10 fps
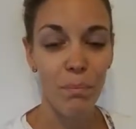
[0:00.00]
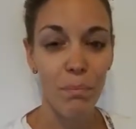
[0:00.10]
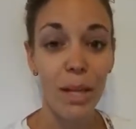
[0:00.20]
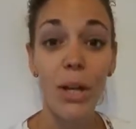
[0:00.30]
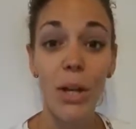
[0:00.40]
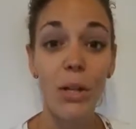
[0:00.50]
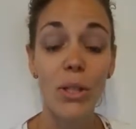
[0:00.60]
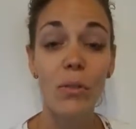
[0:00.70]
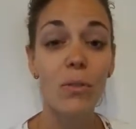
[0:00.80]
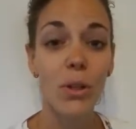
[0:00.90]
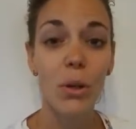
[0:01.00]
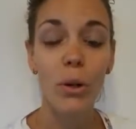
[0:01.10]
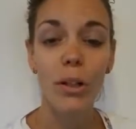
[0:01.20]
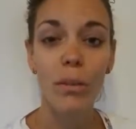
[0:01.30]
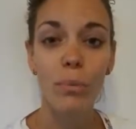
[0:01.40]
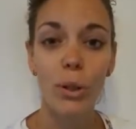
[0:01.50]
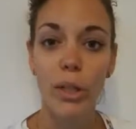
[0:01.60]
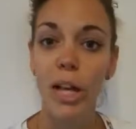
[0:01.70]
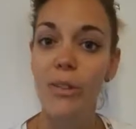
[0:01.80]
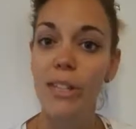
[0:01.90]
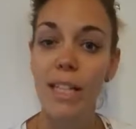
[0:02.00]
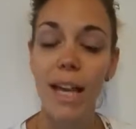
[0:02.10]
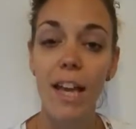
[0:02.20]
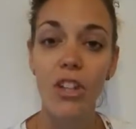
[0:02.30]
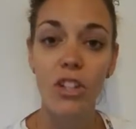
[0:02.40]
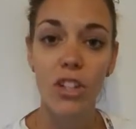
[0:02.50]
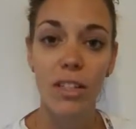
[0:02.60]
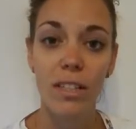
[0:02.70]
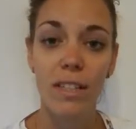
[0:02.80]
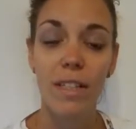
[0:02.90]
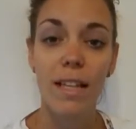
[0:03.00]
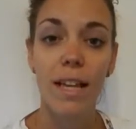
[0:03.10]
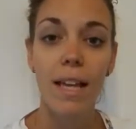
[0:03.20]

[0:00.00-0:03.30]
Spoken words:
because of your pronunciations,